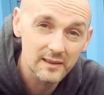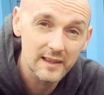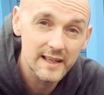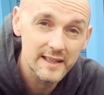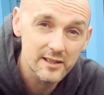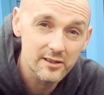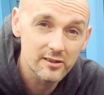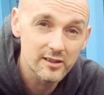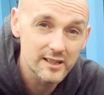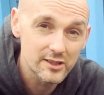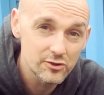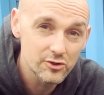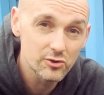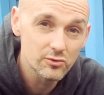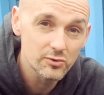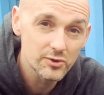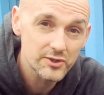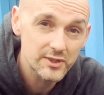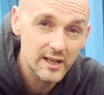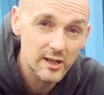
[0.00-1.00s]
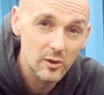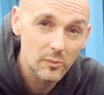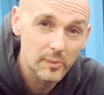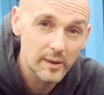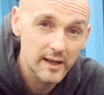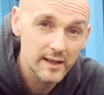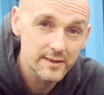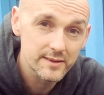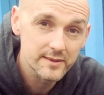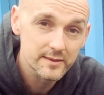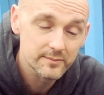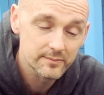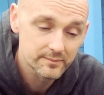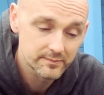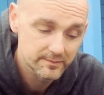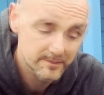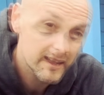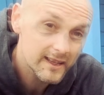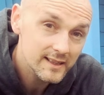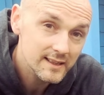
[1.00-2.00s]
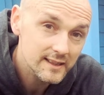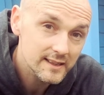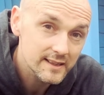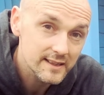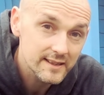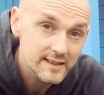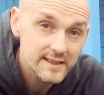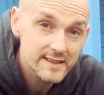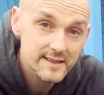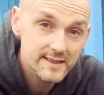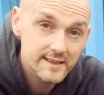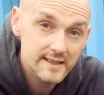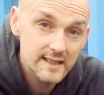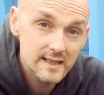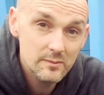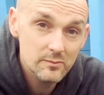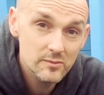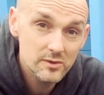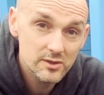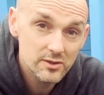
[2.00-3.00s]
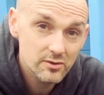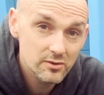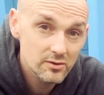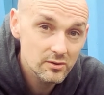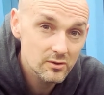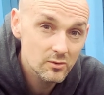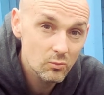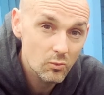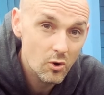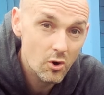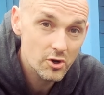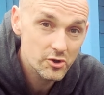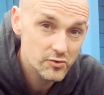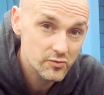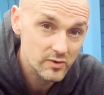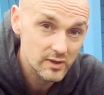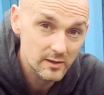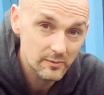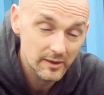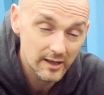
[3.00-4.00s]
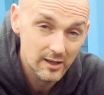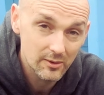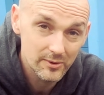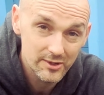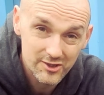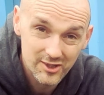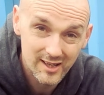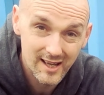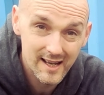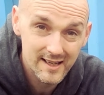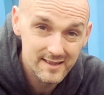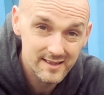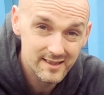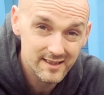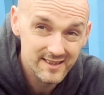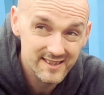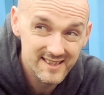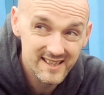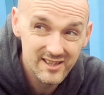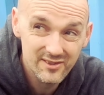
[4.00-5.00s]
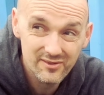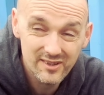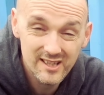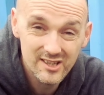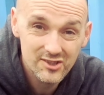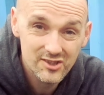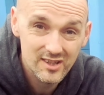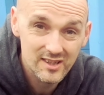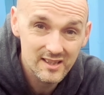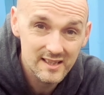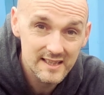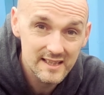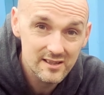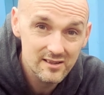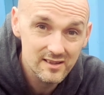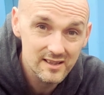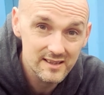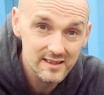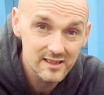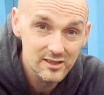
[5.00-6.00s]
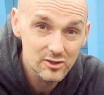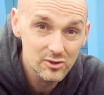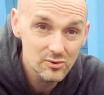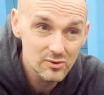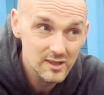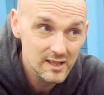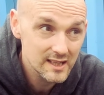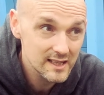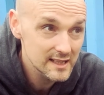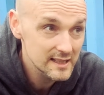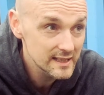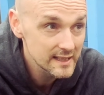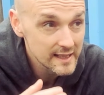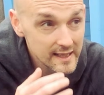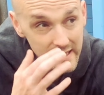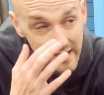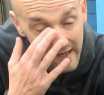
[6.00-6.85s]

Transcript: lighter enduro style pads. Finally, they seem to wash really well, which again is a consideration here in the UK